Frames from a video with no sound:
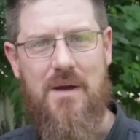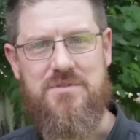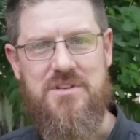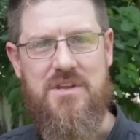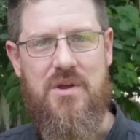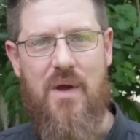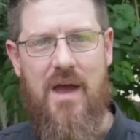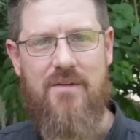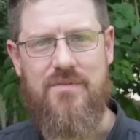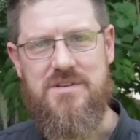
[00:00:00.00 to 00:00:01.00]
option that you
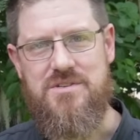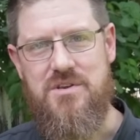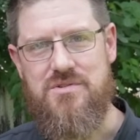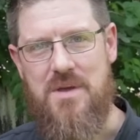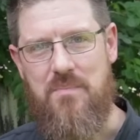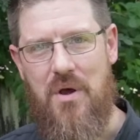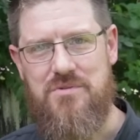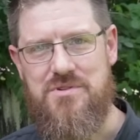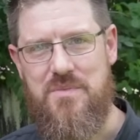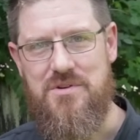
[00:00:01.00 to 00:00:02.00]
have is to use a
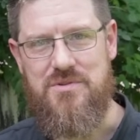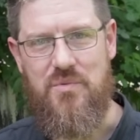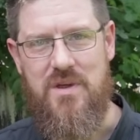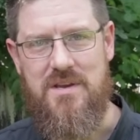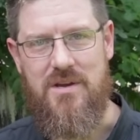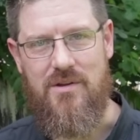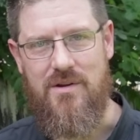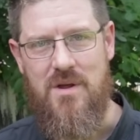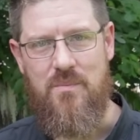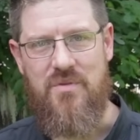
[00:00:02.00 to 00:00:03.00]
post-emergent weed
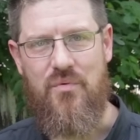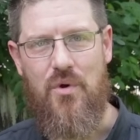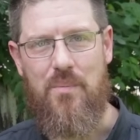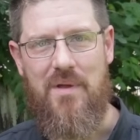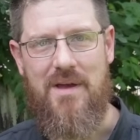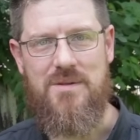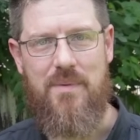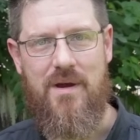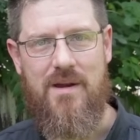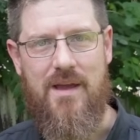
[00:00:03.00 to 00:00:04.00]
killer before applying the
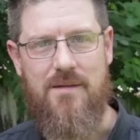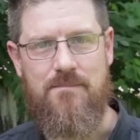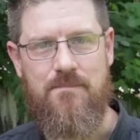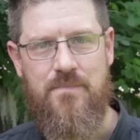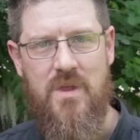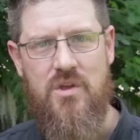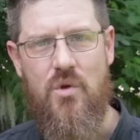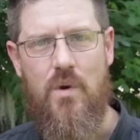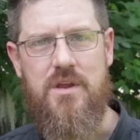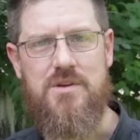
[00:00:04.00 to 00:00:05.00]
Barricade.
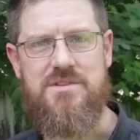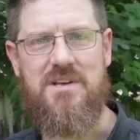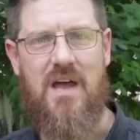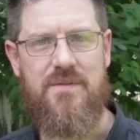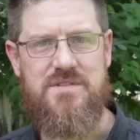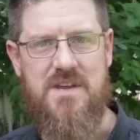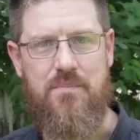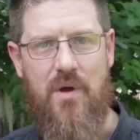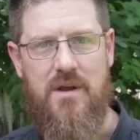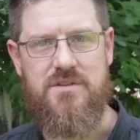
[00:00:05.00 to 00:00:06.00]
You'll want to use a glyphosate
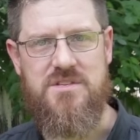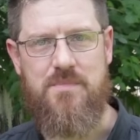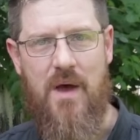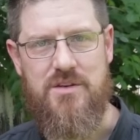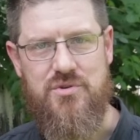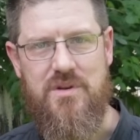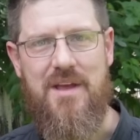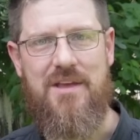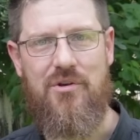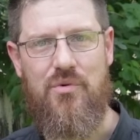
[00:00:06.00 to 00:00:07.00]
product to spot treat
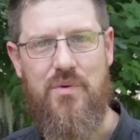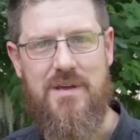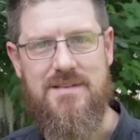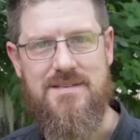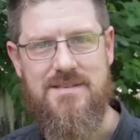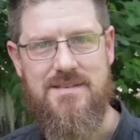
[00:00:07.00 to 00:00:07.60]
and kill the weeds.